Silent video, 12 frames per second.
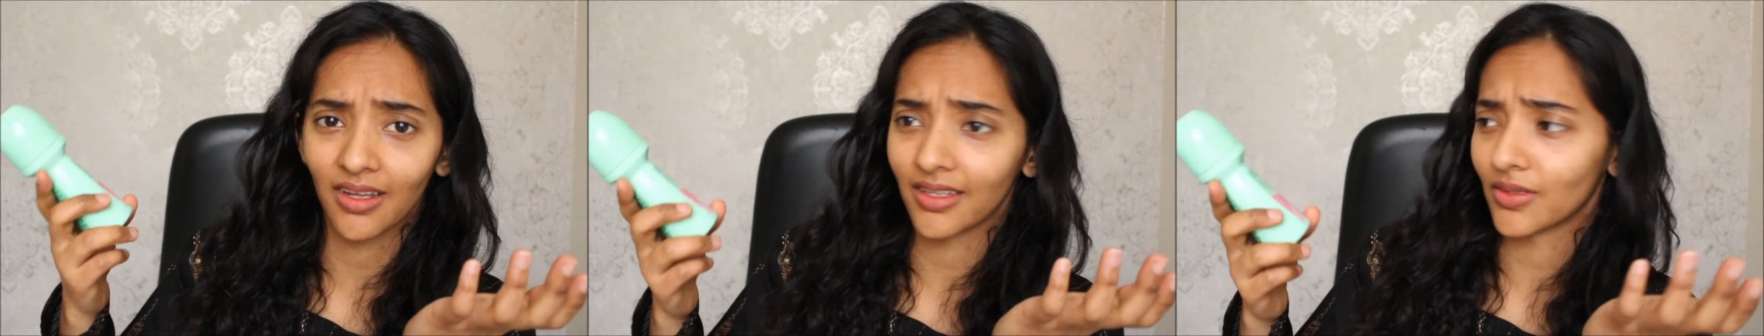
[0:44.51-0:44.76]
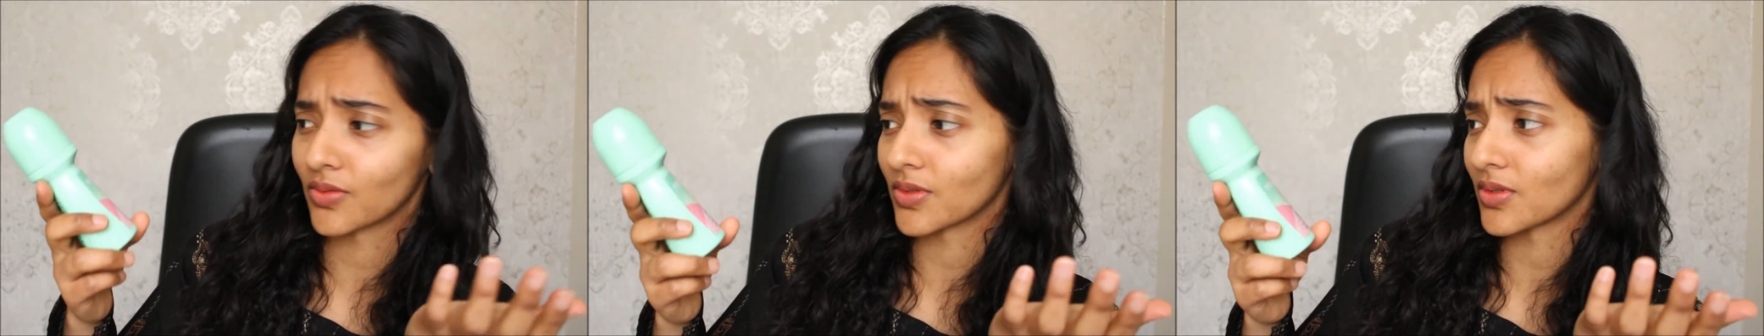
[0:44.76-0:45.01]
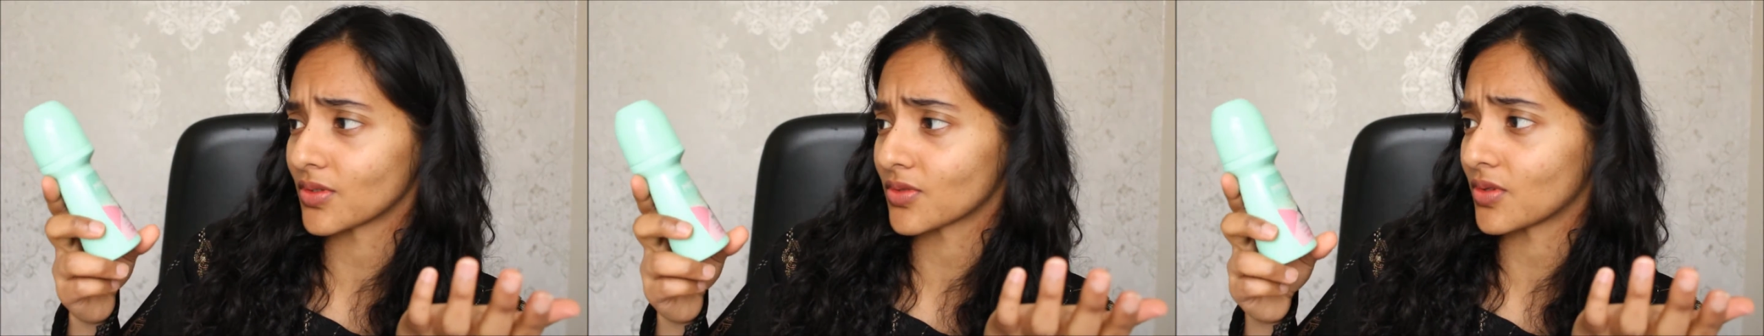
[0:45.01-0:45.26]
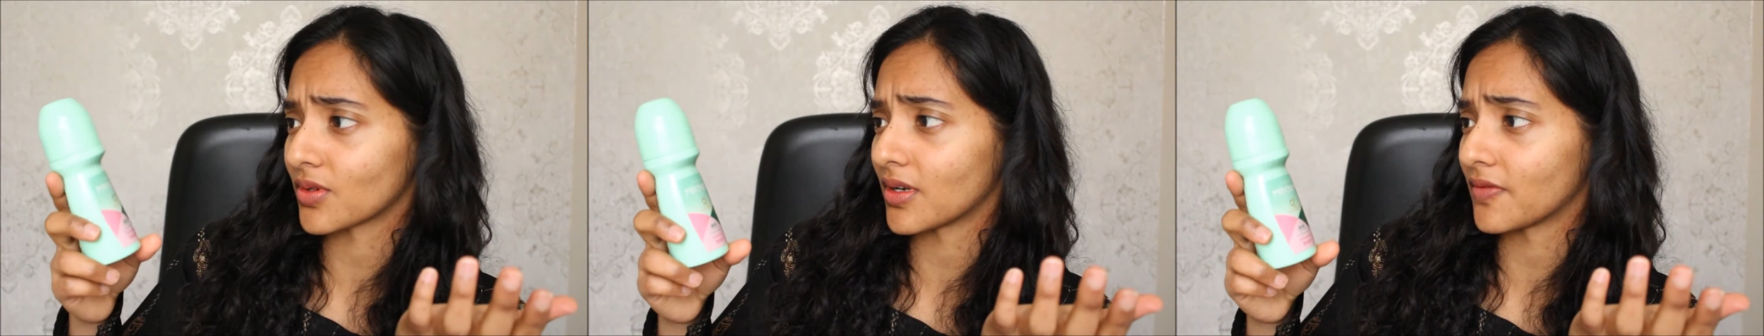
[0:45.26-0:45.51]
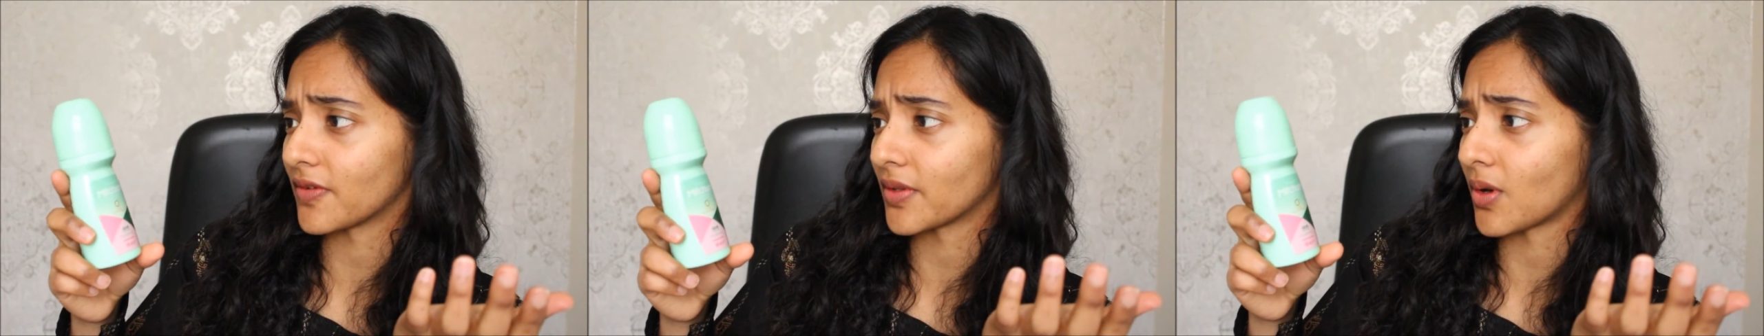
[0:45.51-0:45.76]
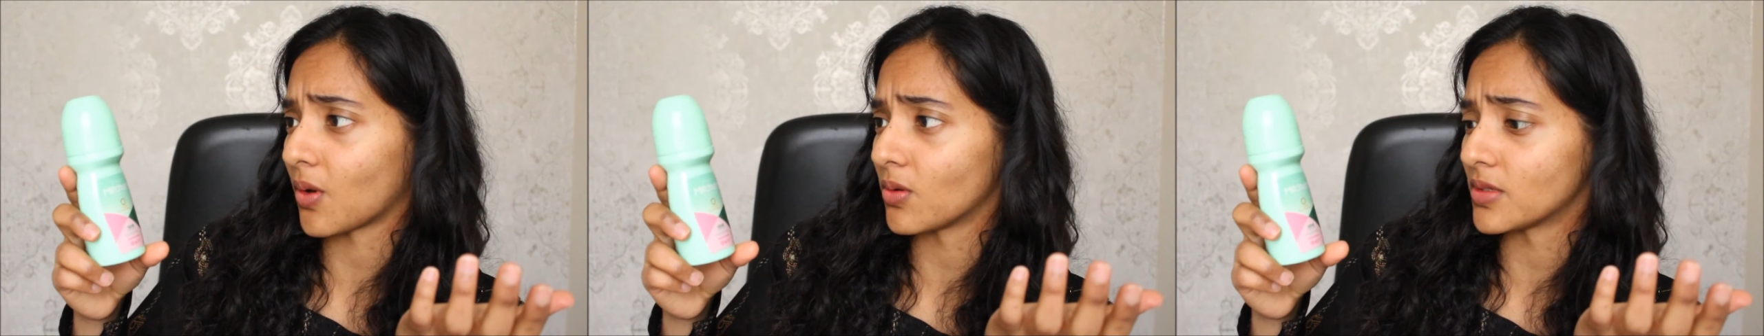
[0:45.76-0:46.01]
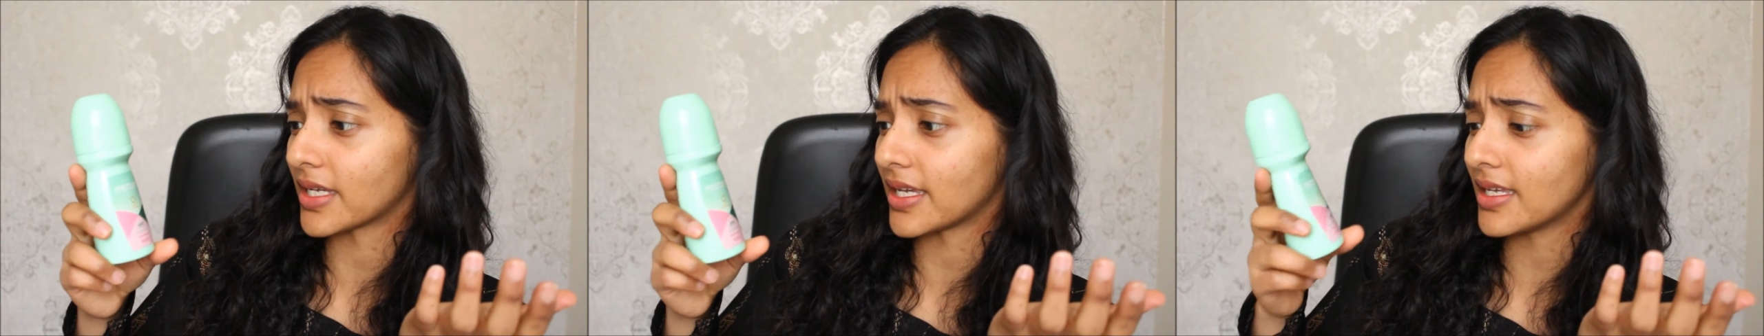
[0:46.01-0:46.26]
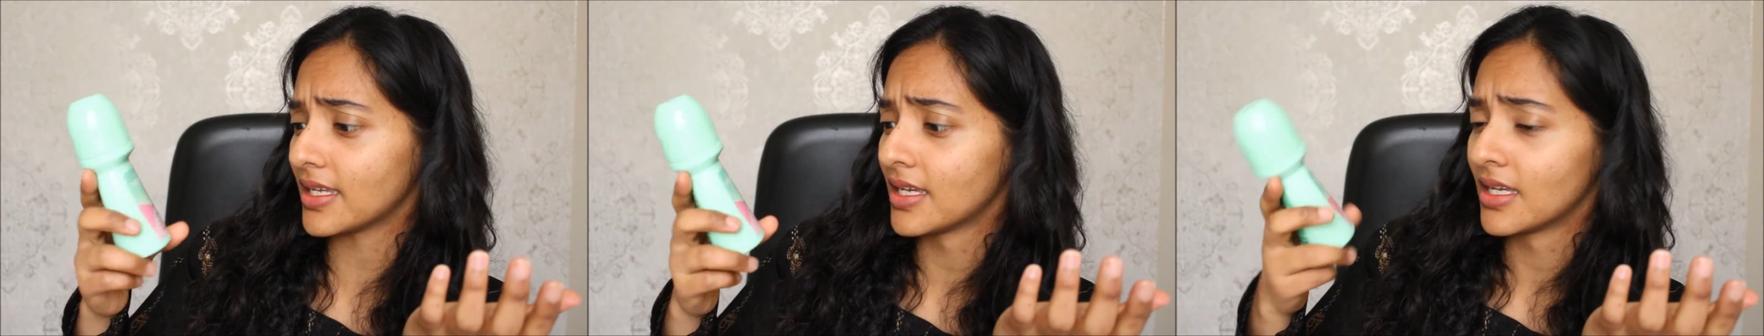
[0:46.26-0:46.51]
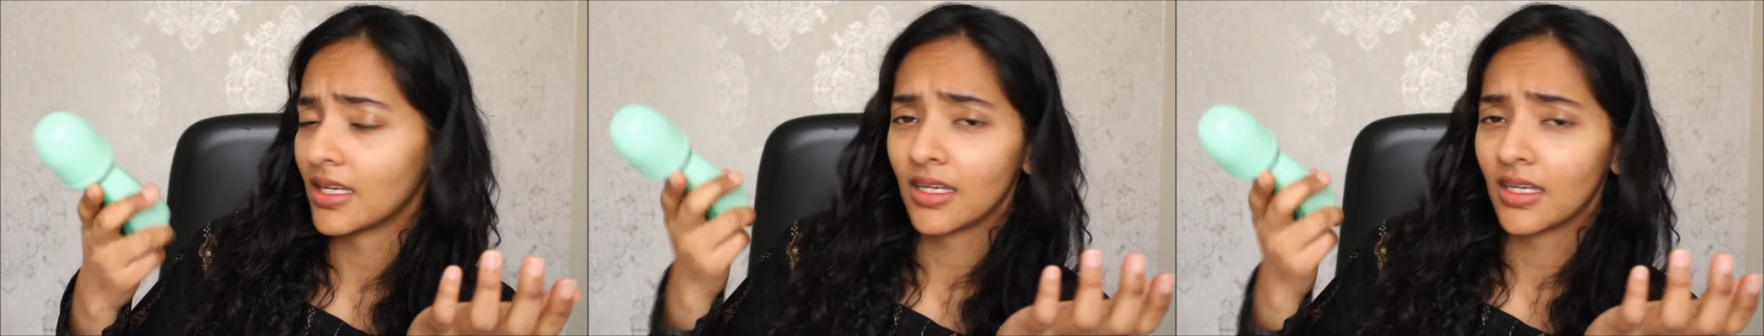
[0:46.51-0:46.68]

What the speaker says: Like, this was not strong enough for the whole day.